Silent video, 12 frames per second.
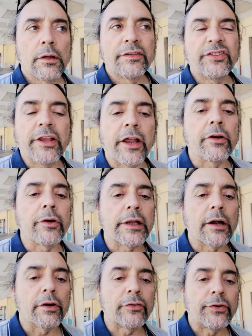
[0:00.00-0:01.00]

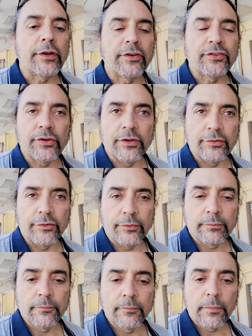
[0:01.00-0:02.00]
scaring our
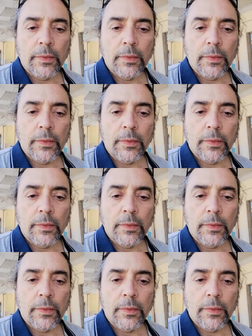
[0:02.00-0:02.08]
citizens